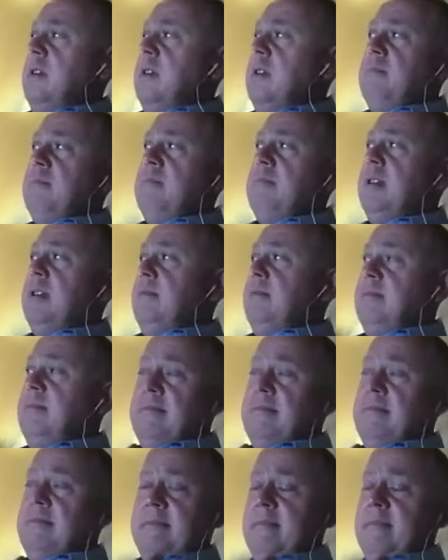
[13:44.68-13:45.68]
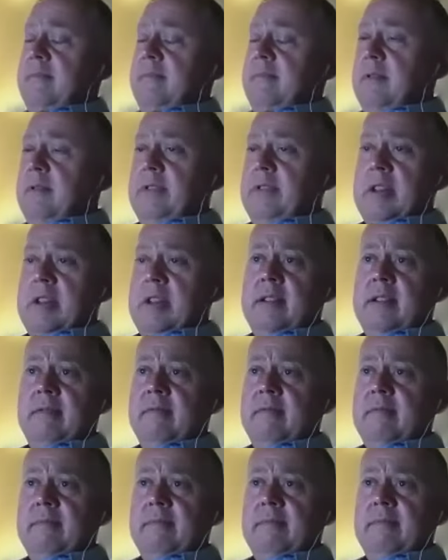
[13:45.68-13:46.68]
but we get
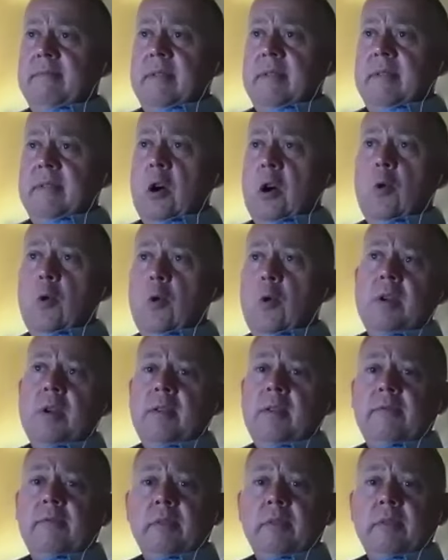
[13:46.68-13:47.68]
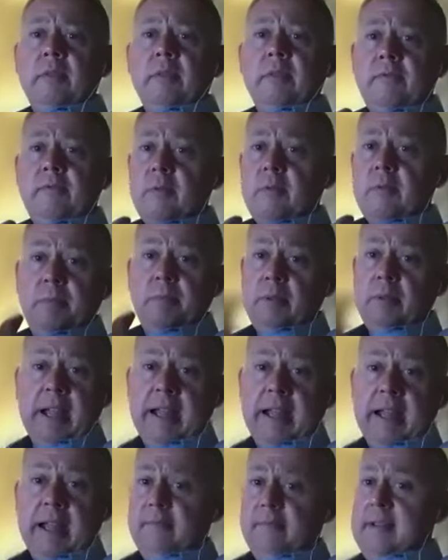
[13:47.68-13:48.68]
opiate from a plant,
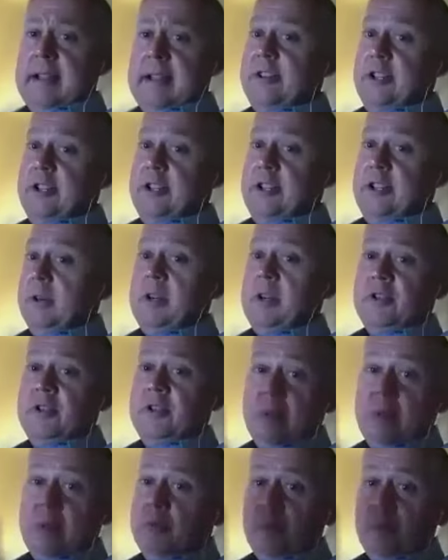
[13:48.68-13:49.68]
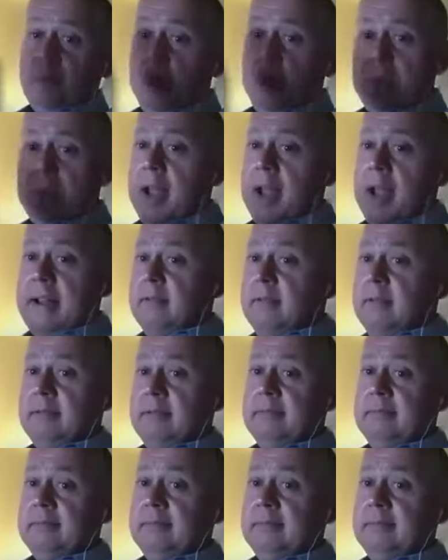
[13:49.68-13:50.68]
and just because it comes from a plant
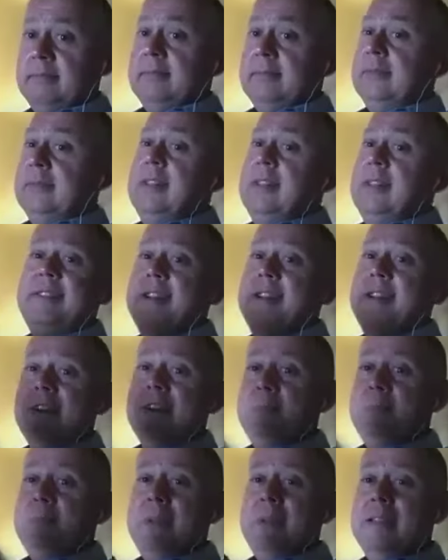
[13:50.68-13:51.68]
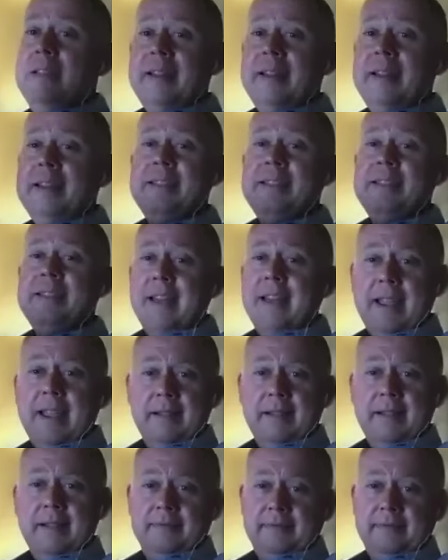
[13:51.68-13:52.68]
doesn't mean that it's safe.
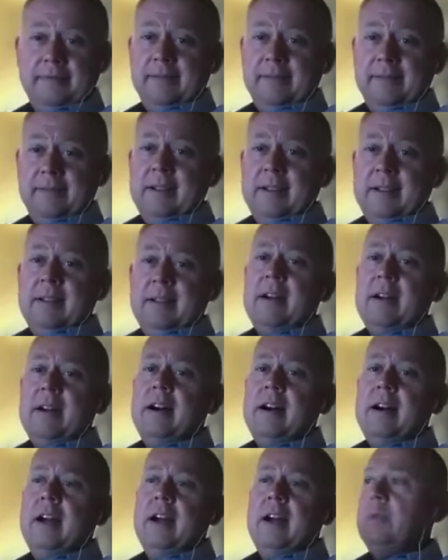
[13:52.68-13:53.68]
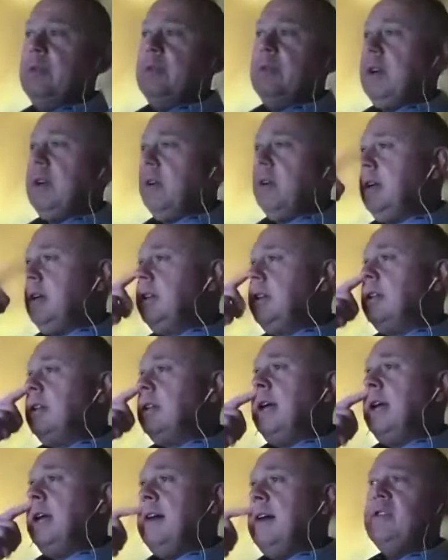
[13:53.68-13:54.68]
And when we start looking at the
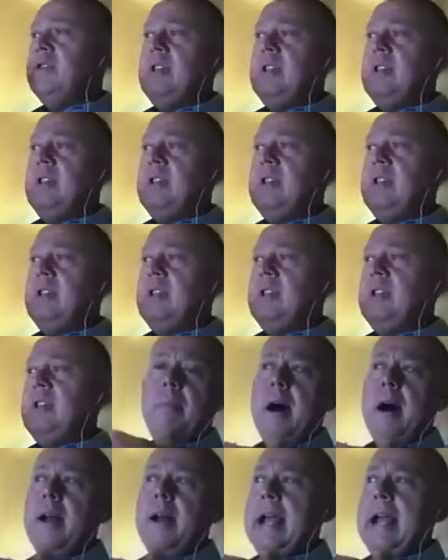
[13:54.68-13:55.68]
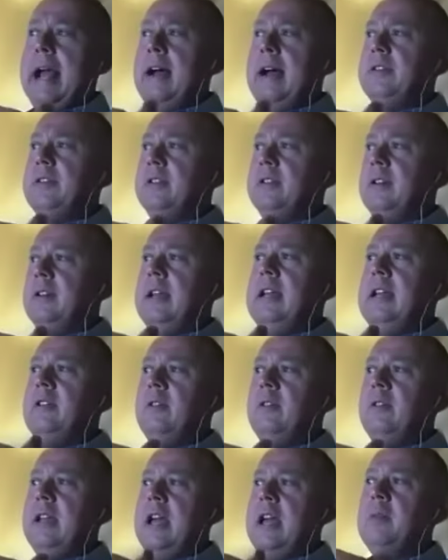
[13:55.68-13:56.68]
levels, our body has an
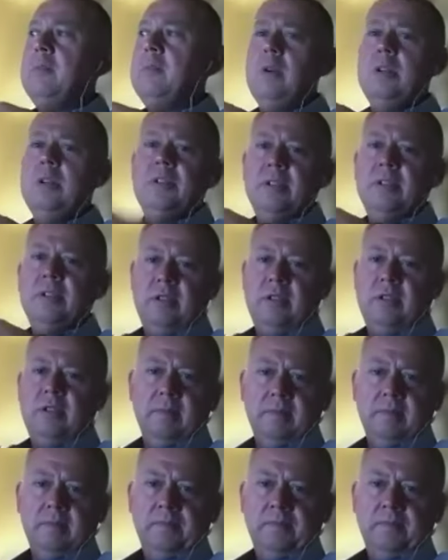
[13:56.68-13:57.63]
endocannabinoid system,